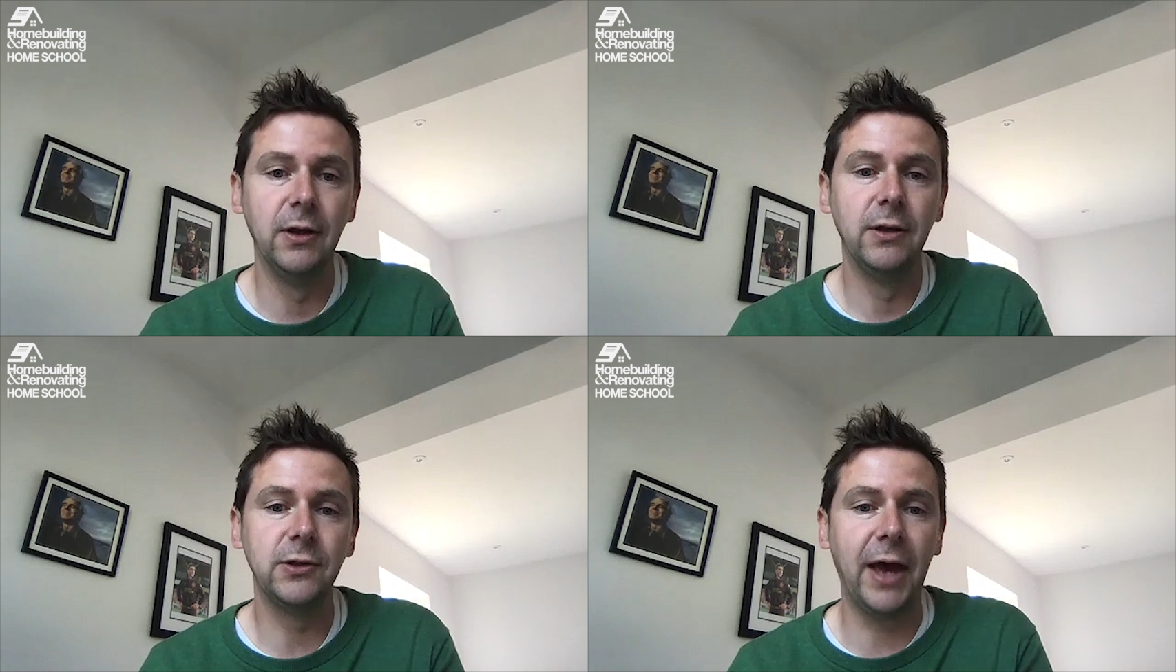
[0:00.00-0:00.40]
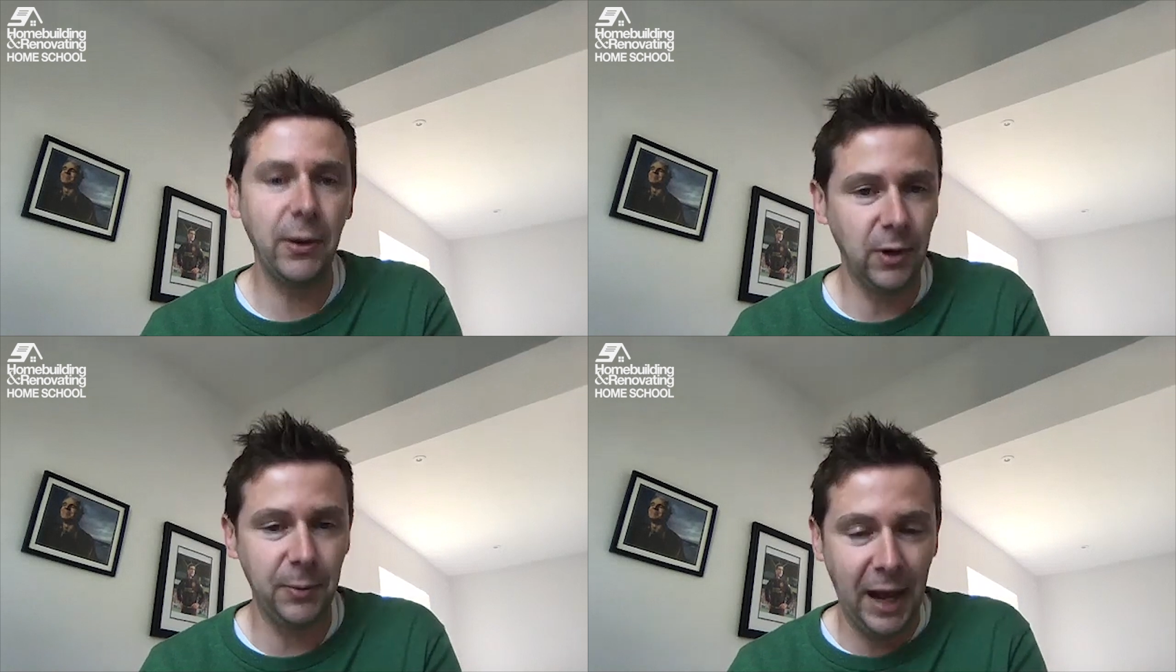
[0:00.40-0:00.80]
So
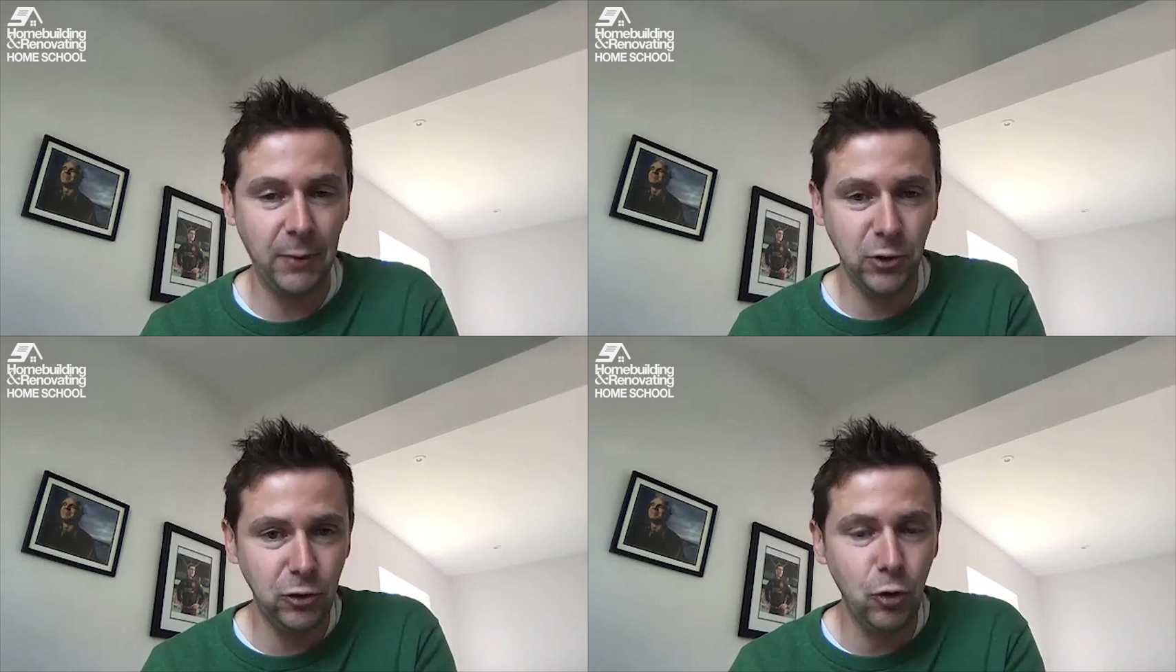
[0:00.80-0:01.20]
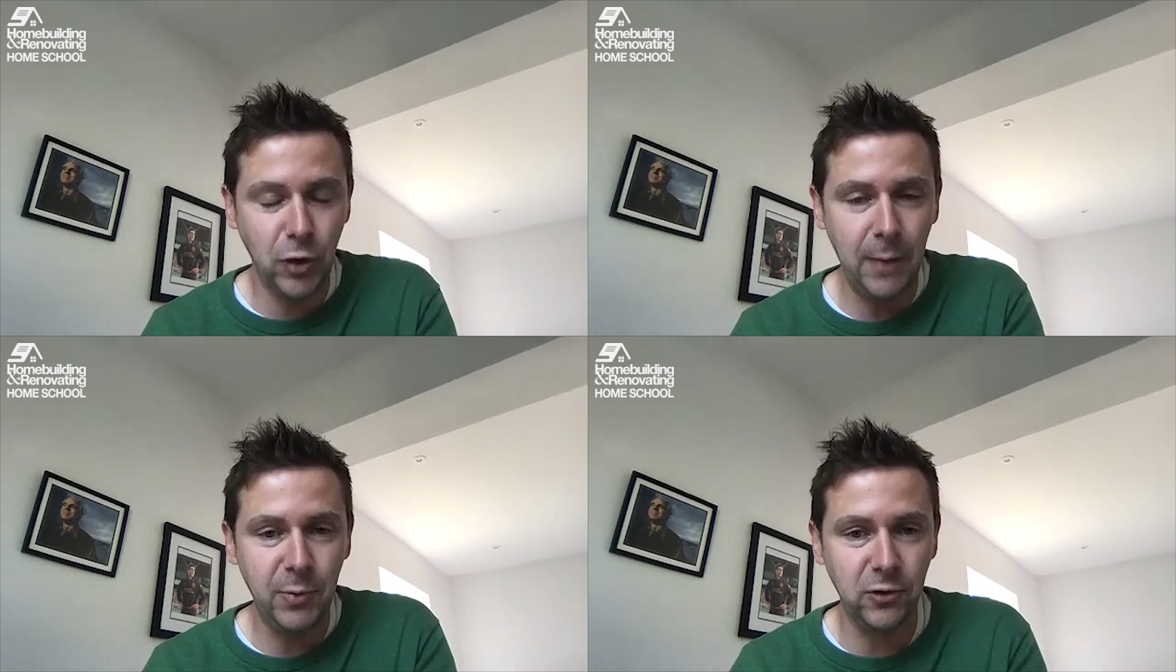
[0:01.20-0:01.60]
how do you
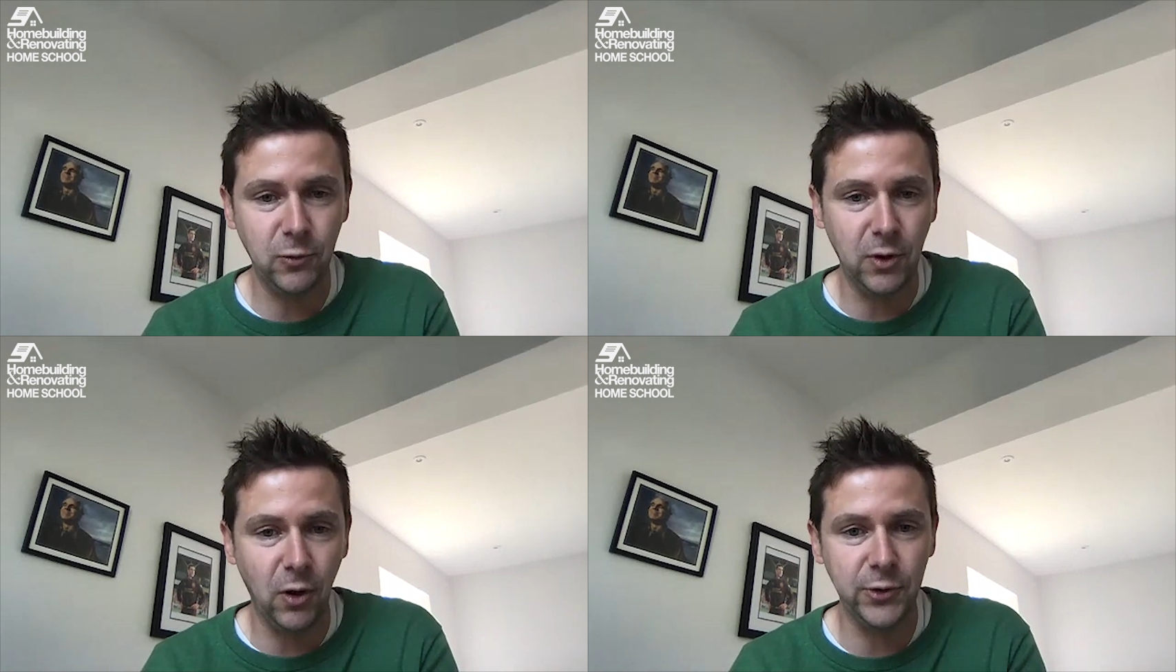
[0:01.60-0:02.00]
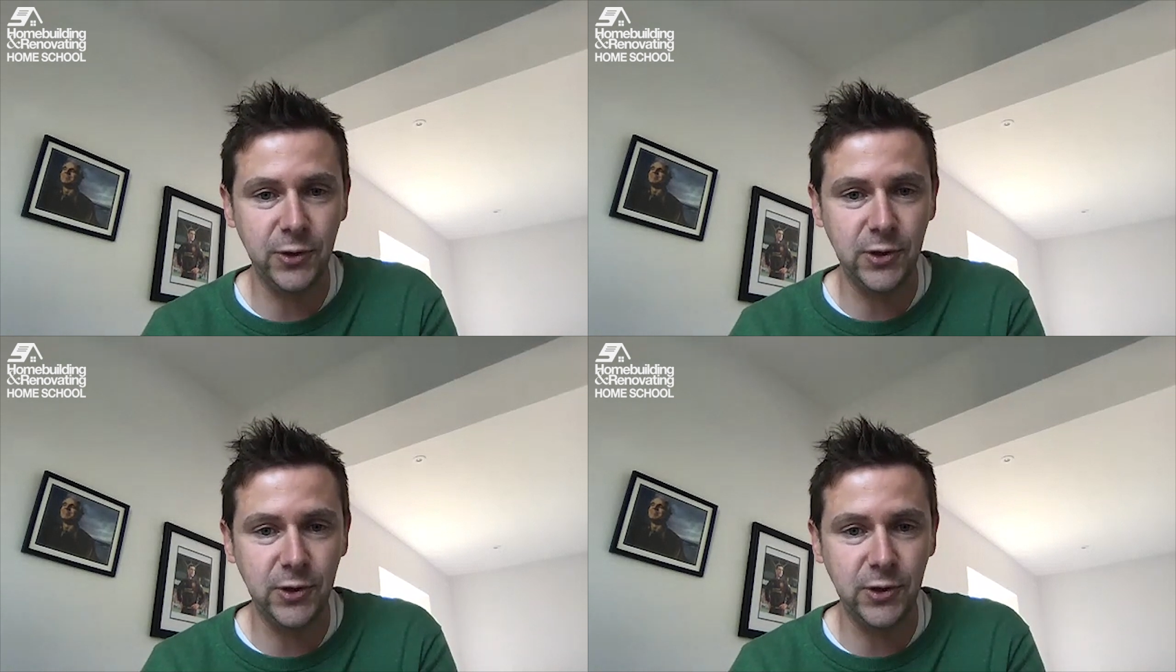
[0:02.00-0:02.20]
keep in touch with costs?